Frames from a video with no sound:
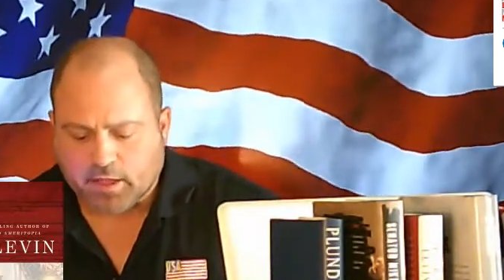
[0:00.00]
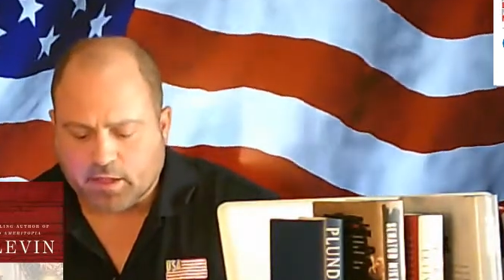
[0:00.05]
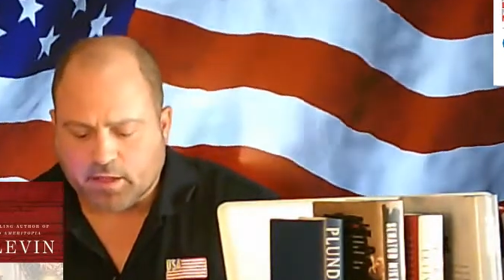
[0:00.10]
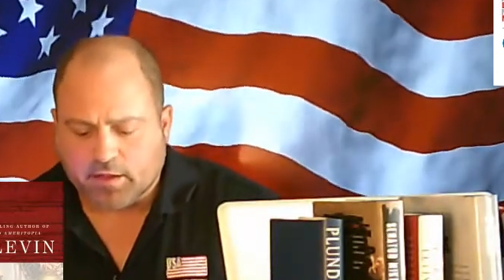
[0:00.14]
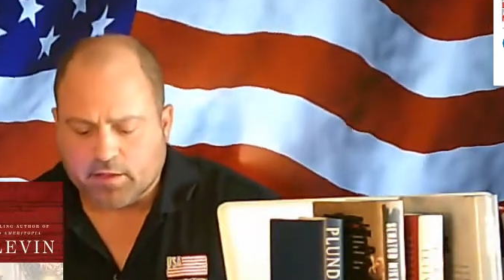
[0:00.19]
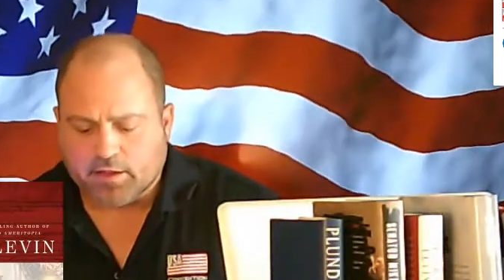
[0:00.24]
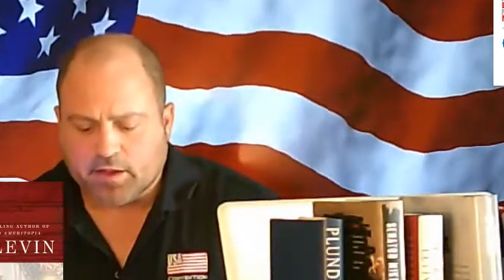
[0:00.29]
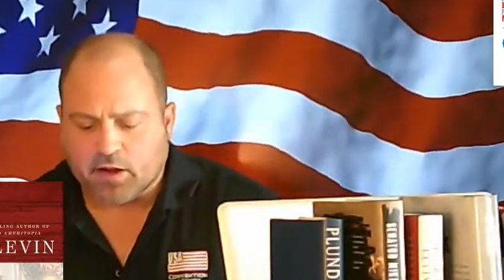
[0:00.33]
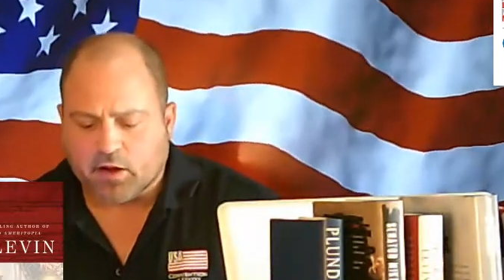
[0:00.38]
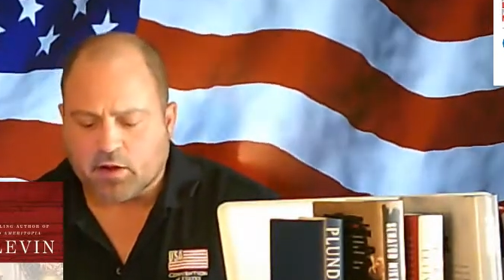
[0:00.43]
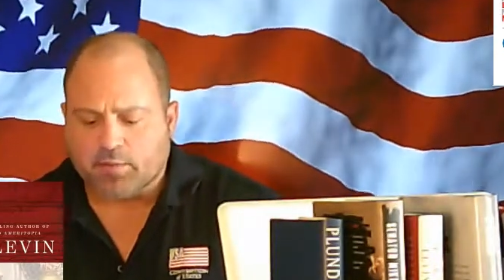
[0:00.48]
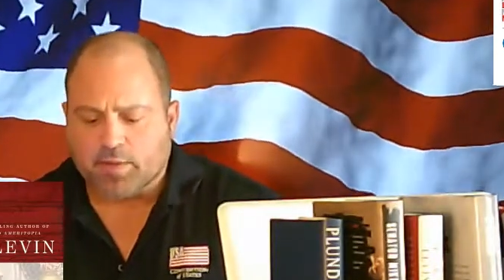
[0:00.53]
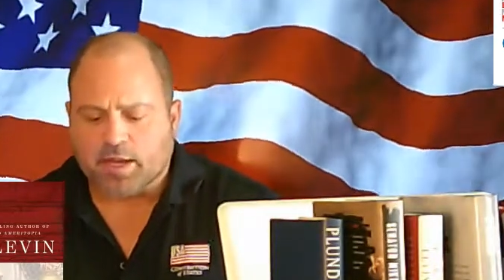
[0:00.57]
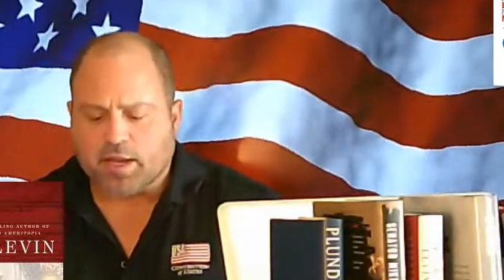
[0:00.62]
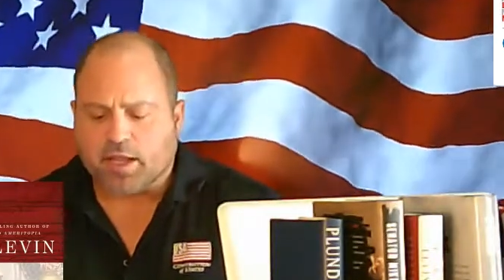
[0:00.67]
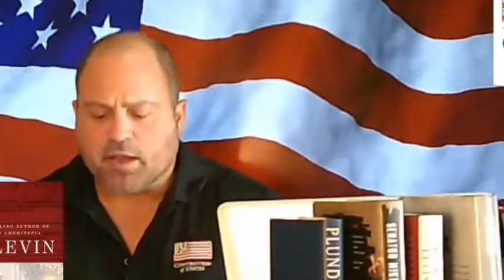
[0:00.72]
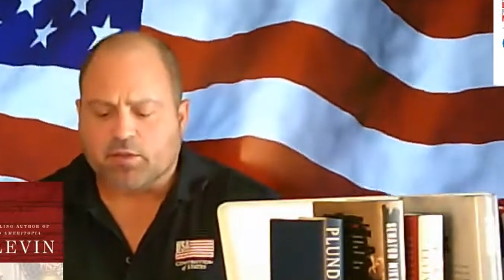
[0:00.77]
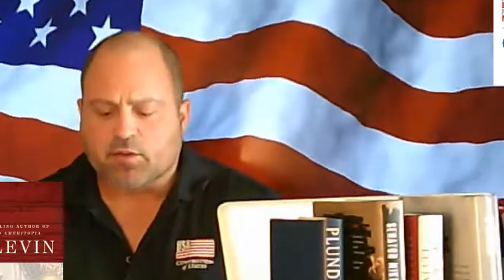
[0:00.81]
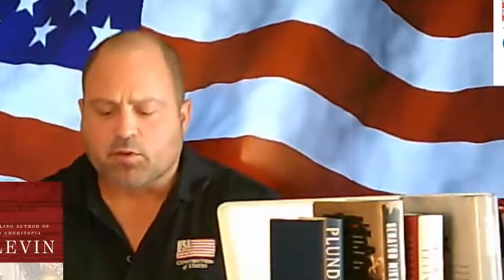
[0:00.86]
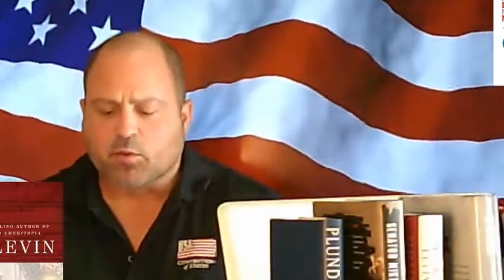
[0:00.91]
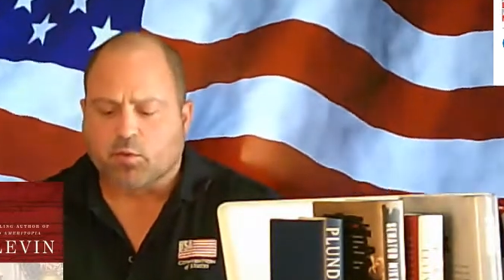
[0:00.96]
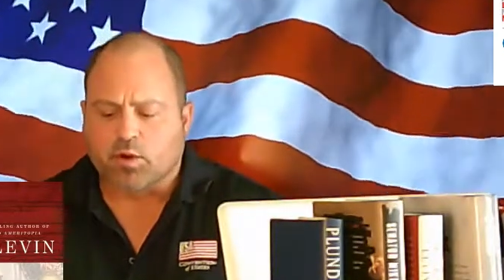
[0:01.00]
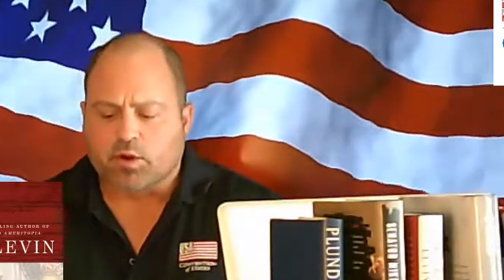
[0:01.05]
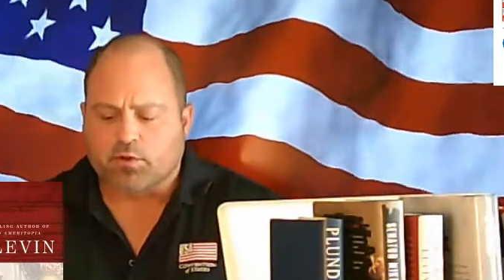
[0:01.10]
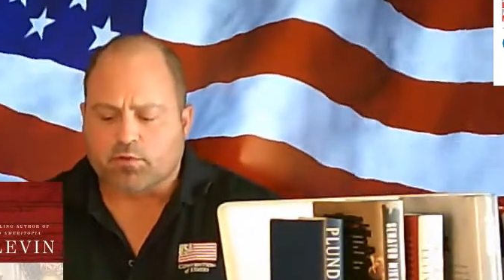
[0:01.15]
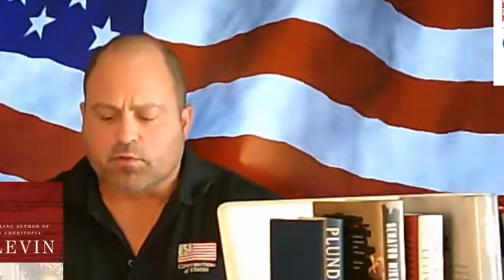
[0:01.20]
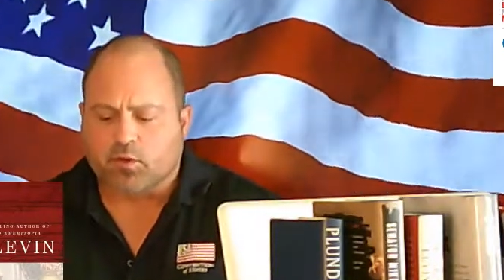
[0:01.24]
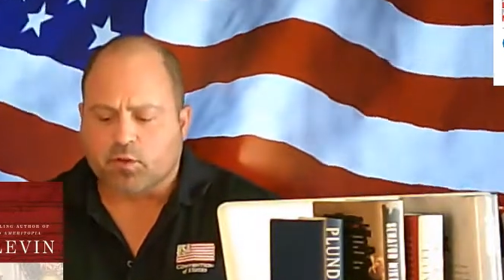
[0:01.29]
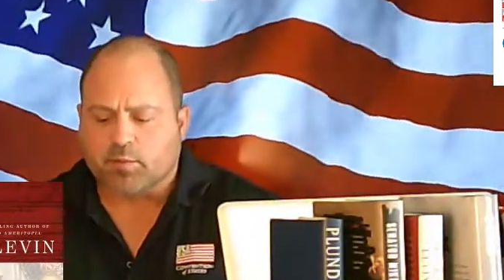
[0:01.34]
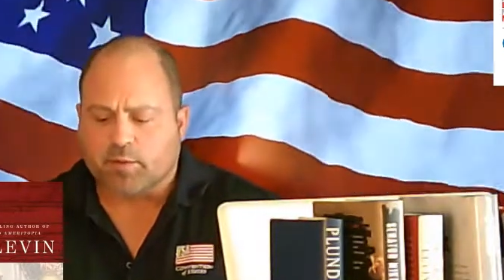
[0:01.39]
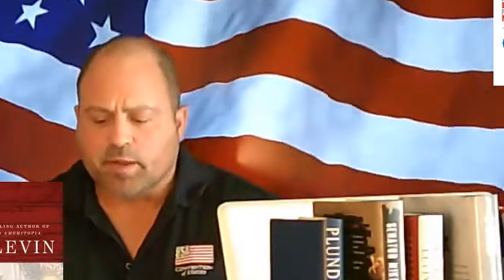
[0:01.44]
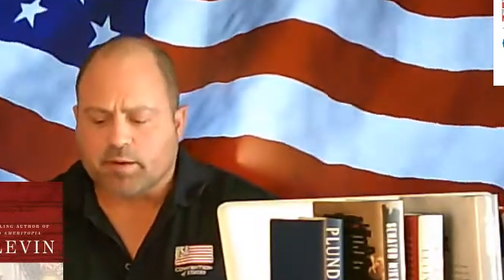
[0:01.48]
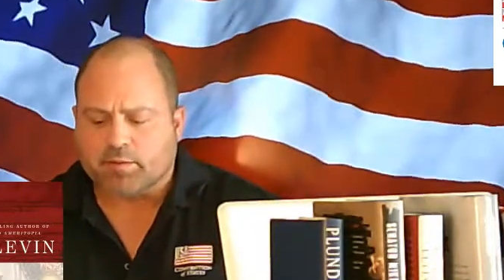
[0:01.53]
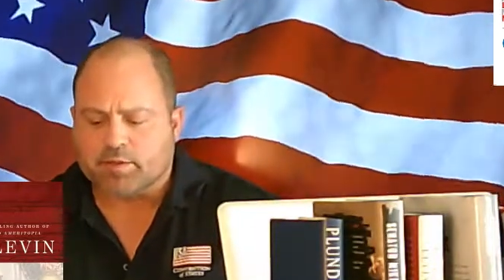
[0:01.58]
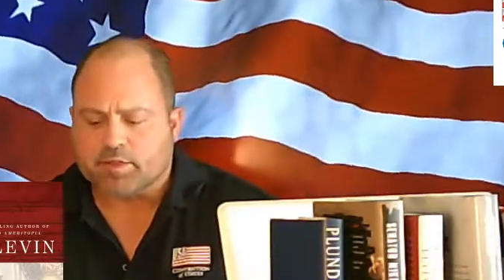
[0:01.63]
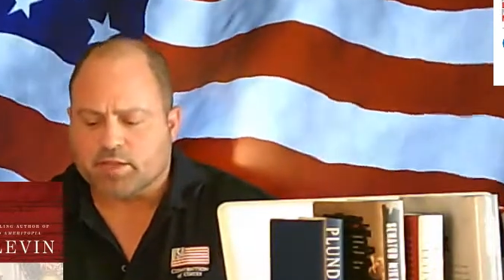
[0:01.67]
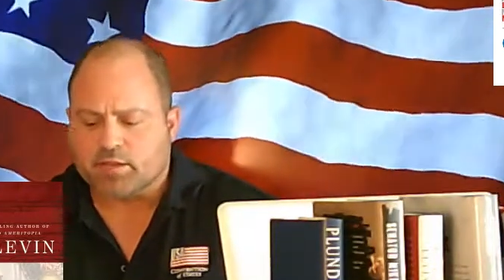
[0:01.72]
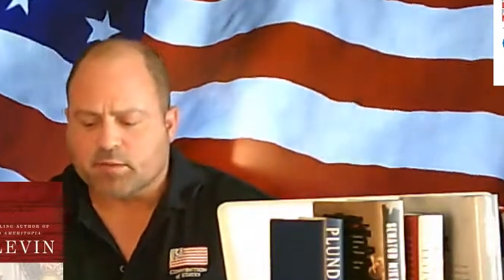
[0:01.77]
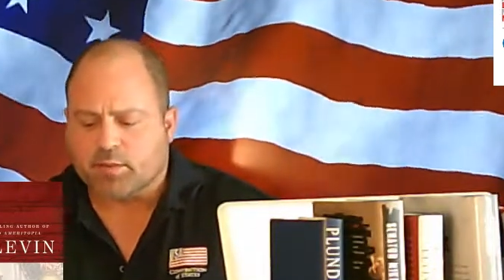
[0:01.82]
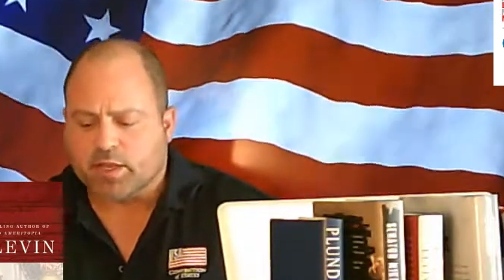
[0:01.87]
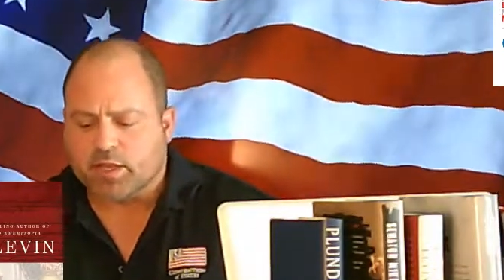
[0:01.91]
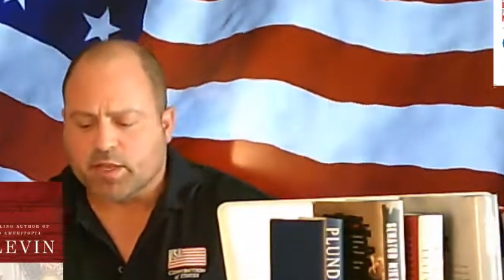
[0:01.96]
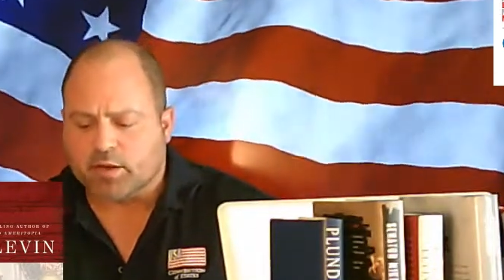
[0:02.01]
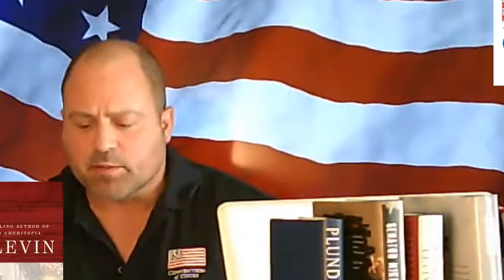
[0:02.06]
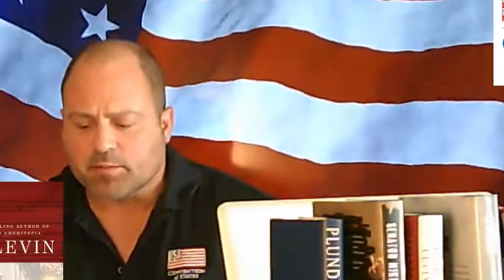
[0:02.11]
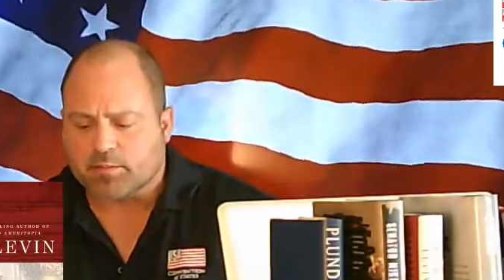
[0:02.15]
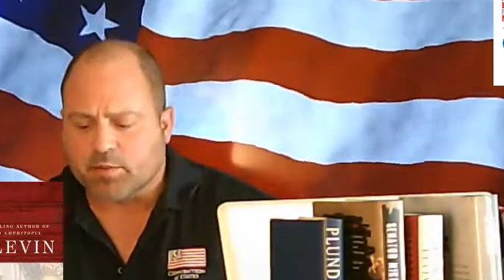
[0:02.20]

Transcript: There are many other wonderful amendments that we can